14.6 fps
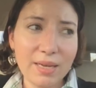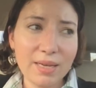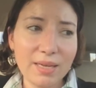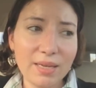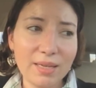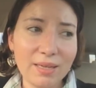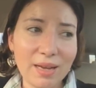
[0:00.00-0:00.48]

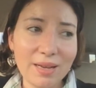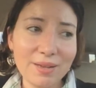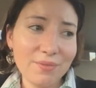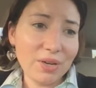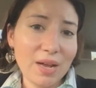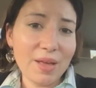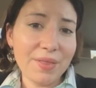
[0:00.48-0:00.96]
And I
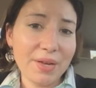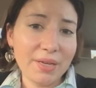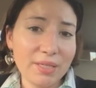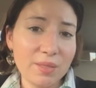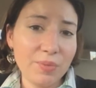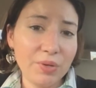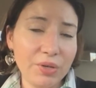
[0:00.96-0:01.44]
never got that
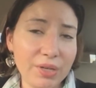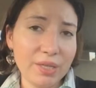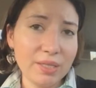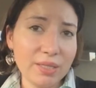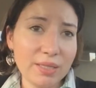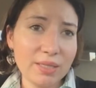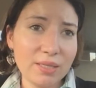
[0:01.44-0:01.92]

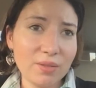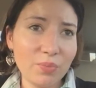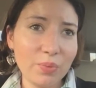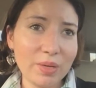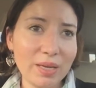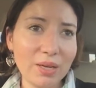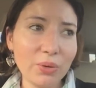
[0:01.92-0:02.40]
experience,
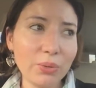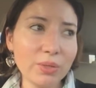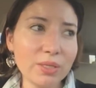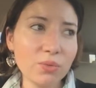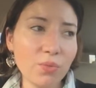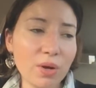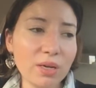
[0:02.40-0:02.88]
but I
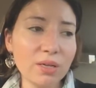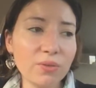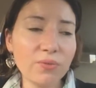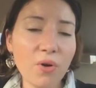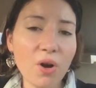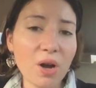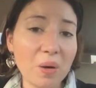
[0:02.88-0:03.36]
always wanted a
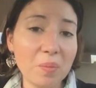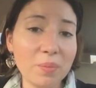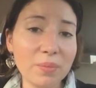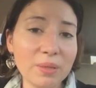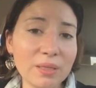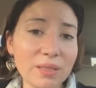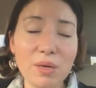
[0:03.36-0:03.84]

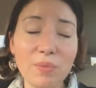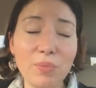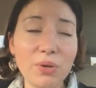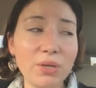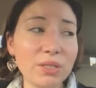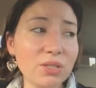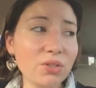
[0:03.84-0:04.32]
farm. My
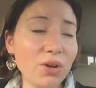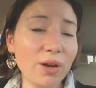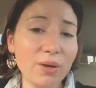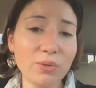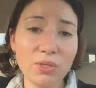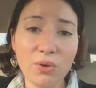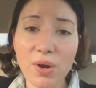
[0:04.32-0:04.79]
parents thought
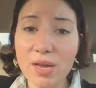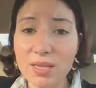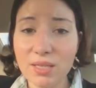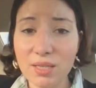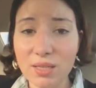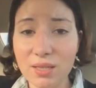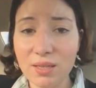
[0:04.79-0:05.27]
I was
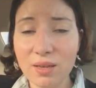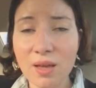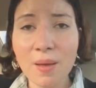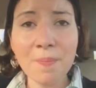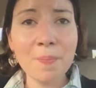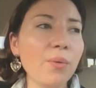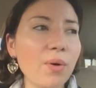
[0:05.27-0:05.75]
crazy.
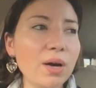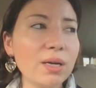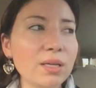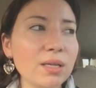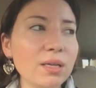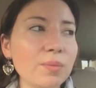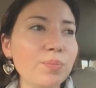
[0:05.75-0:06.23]
I
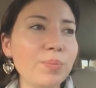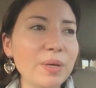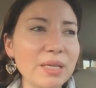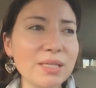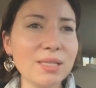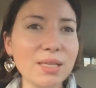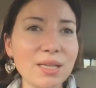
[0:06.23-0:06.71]
want a
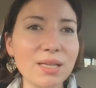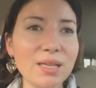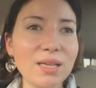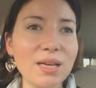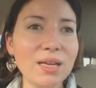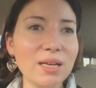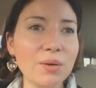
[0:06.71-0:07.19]
big
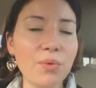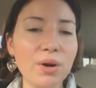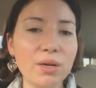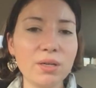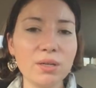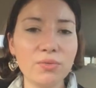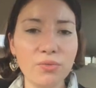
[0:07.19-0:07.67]
city and I
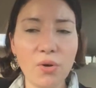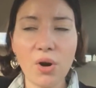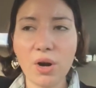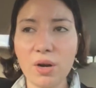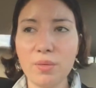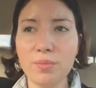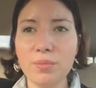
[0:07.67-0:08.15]
want a
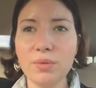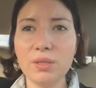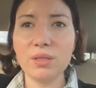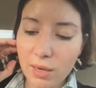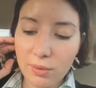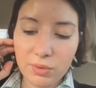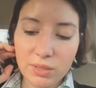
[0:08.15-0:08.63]
farm.
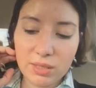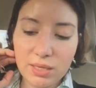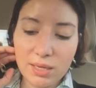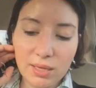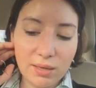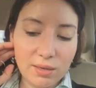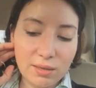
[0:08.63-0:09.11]
I was
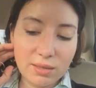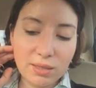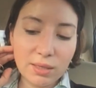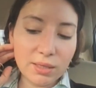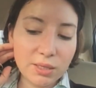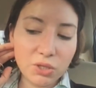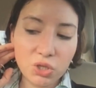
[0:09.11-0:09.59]
in
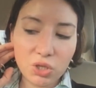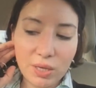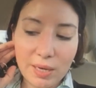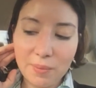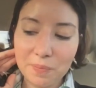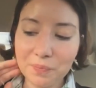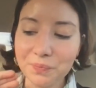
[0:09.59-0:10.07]

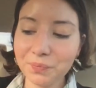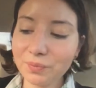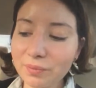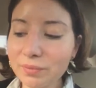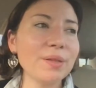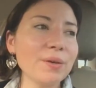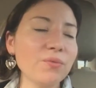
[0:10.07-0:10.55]
Săliște.
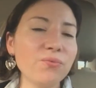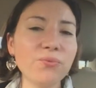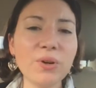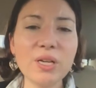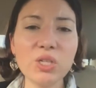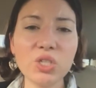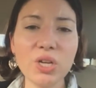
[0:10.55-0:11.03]
That
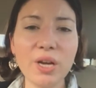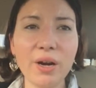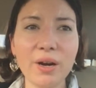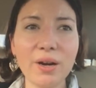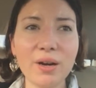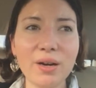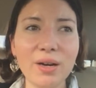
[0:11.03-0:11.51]
fresh
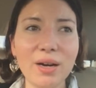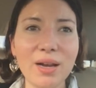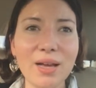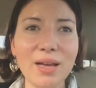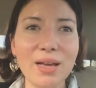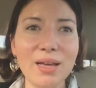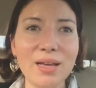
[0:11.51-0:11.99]
air
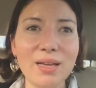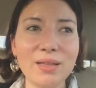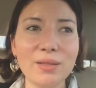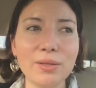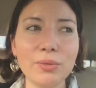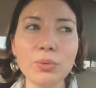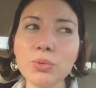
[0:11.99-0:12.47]

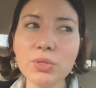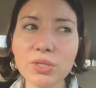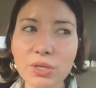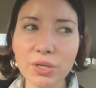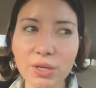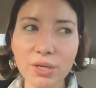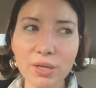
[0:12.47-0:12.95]
and the
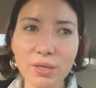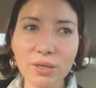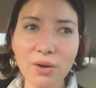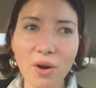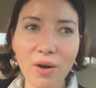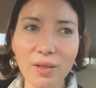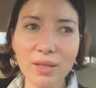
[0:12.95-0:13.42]
rooster
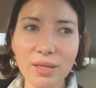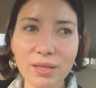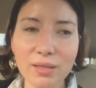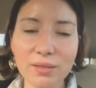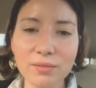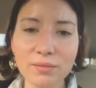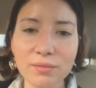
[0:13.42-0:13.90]

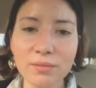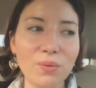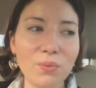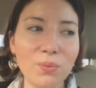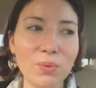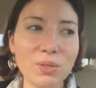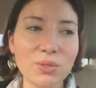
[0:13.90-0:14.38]
calling
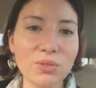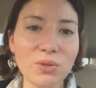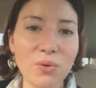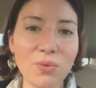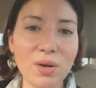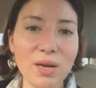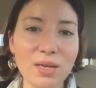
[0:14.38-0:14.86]
was
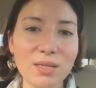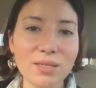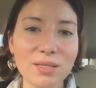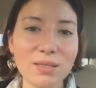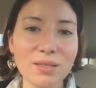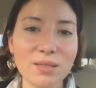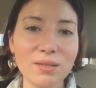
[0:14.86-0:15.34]
so
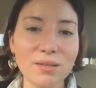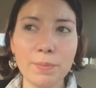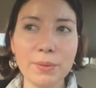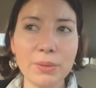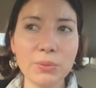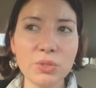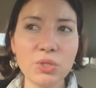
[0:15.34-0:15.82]
nice,
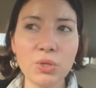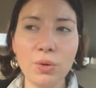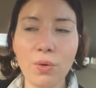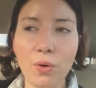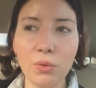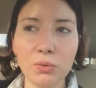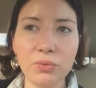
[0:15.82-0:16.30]
but it was too
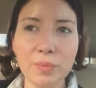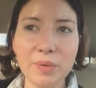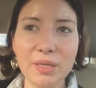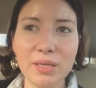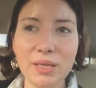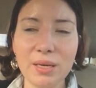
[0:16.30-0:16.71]
cold for me.